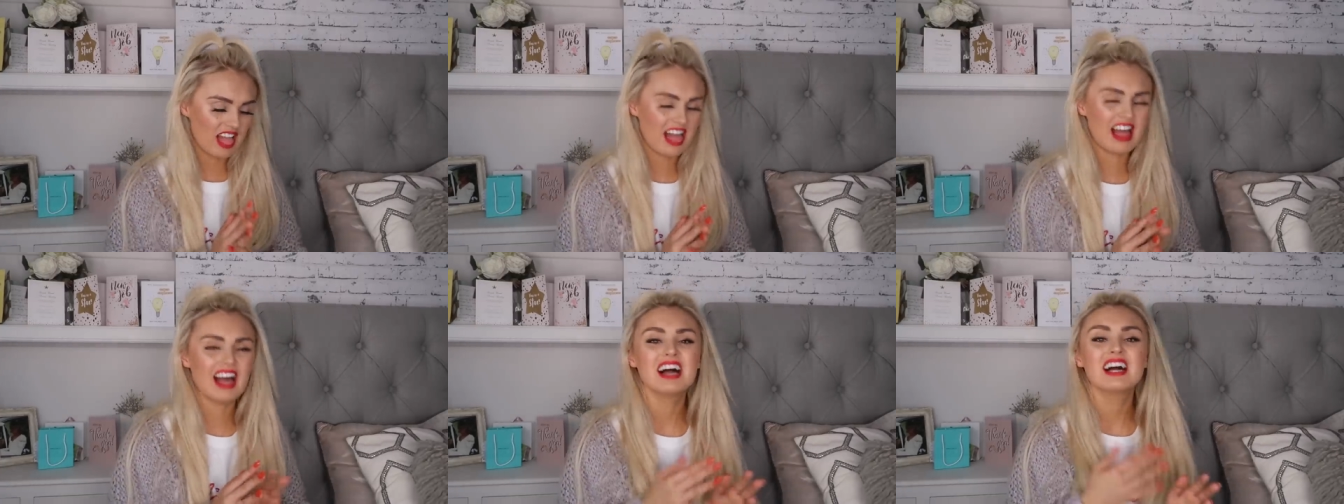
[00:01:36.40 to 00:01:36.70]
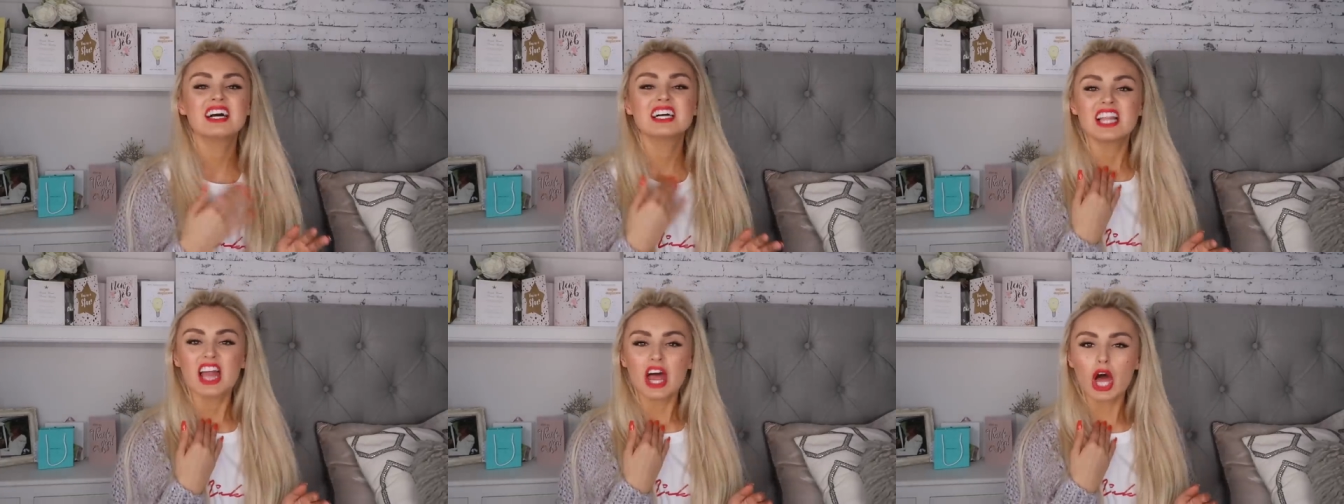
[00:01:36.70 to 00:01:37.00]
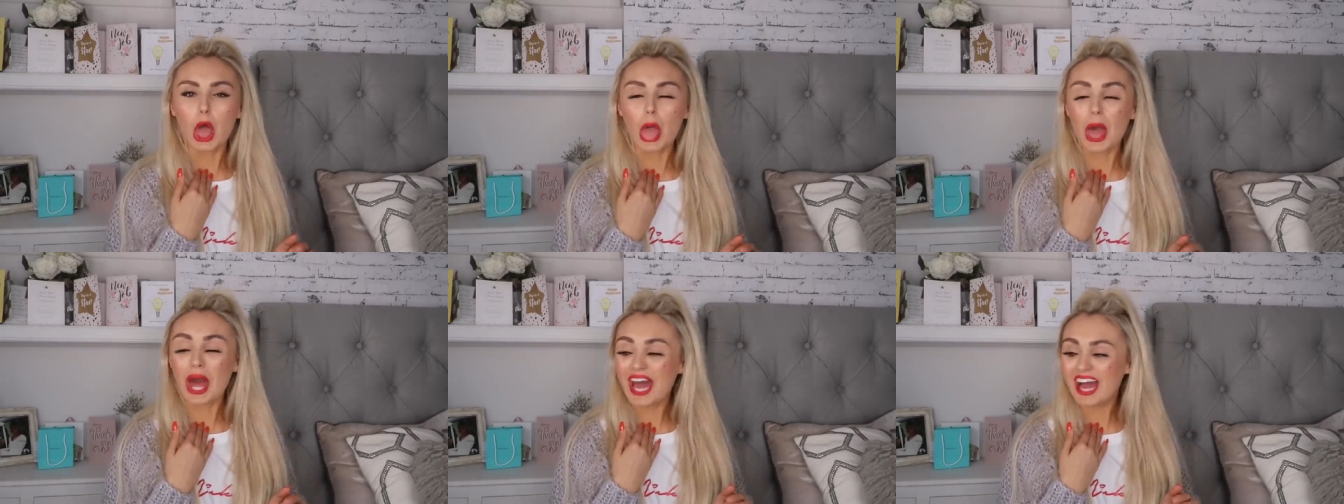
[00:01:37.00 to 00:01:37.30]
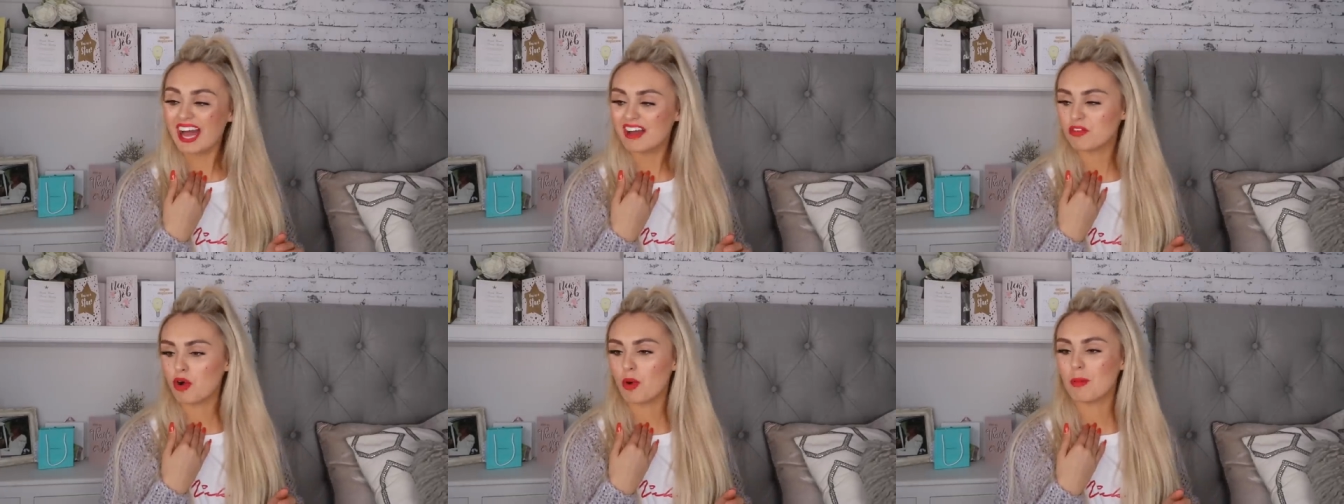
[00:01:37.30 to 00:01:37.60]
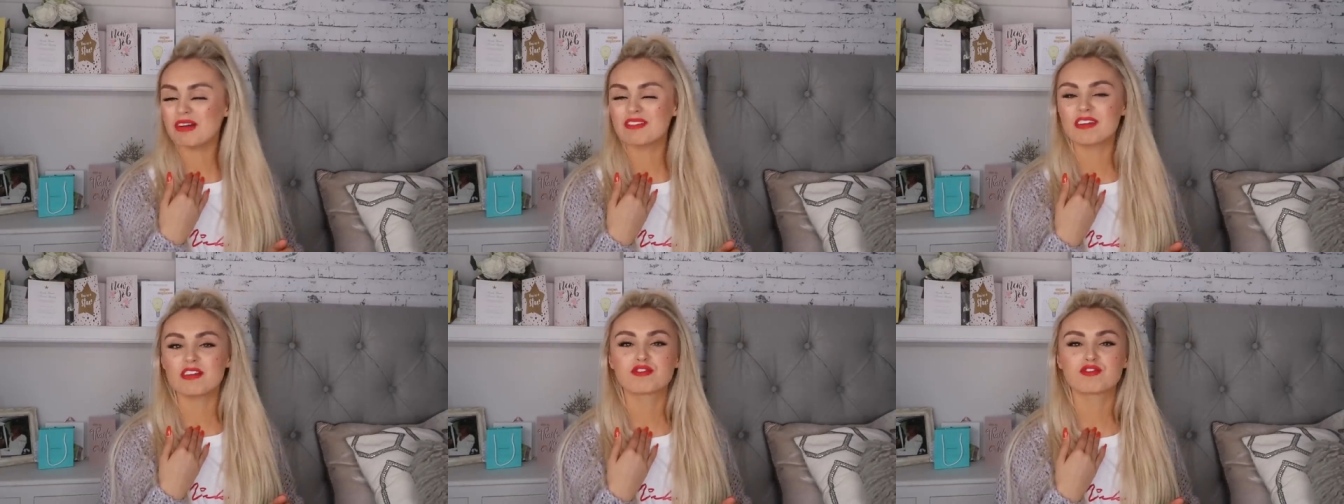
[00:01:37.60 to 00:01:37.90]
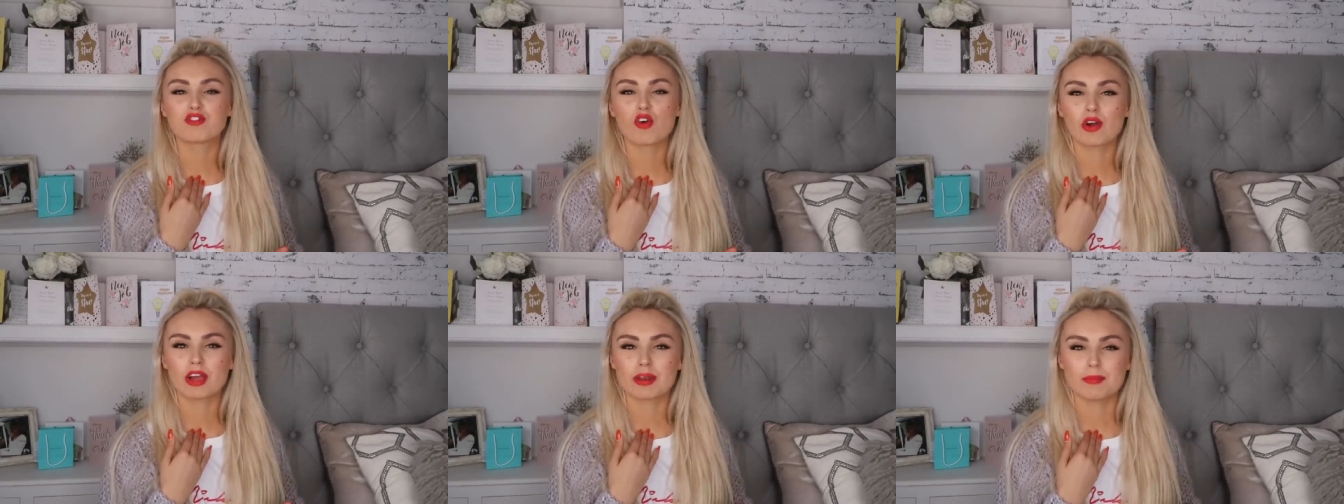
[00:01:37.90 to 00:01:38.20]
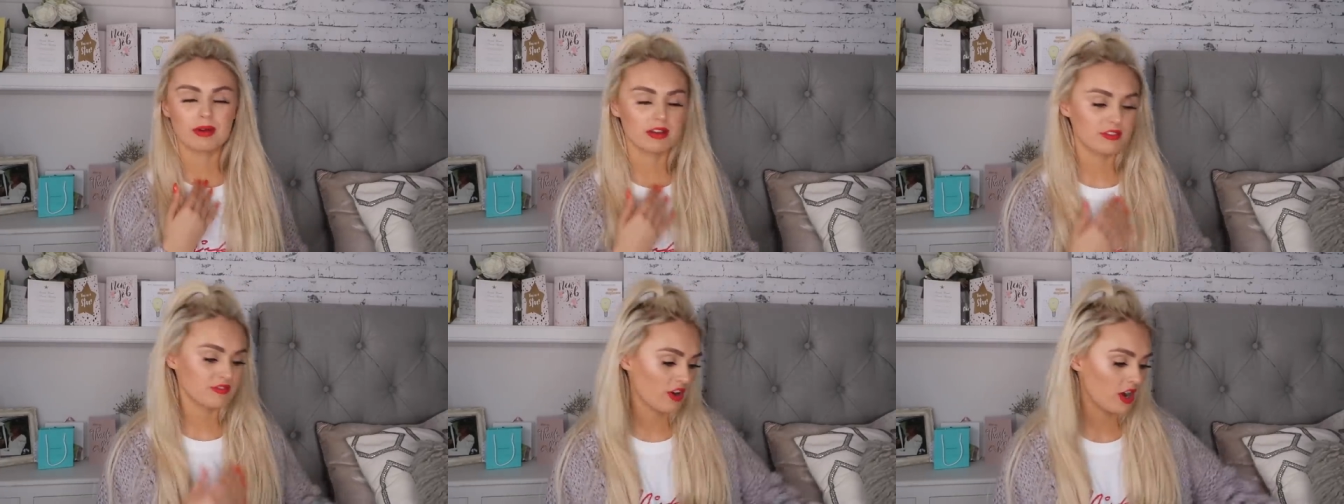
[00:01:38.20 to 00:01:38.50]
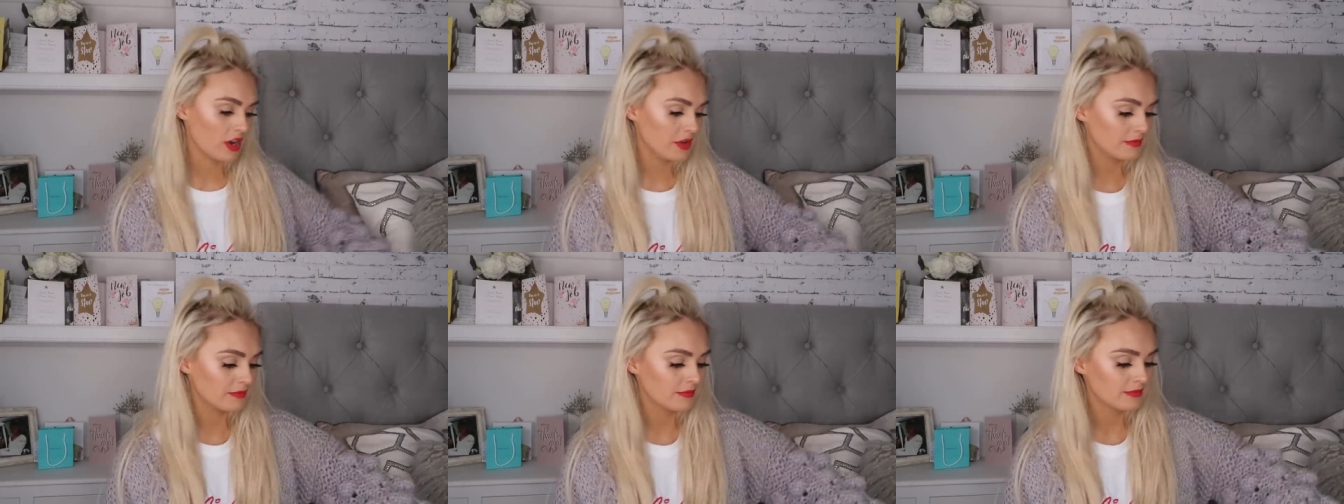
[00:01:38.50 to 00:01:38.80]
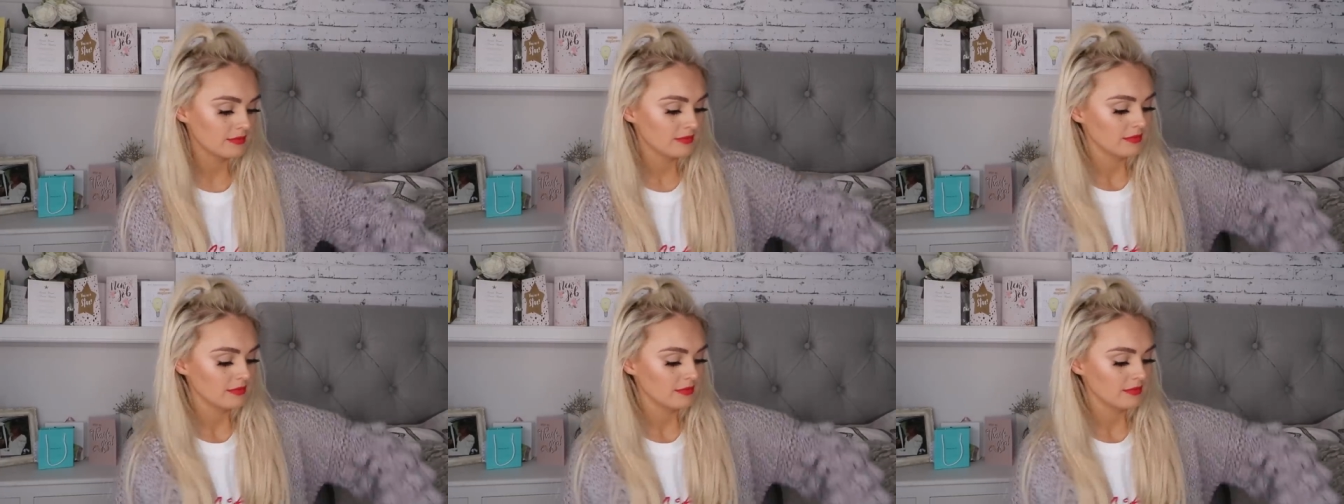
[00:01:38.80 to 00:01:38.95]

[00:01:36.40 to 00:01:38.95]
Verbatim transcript: I've got a bit of a frog in my throat.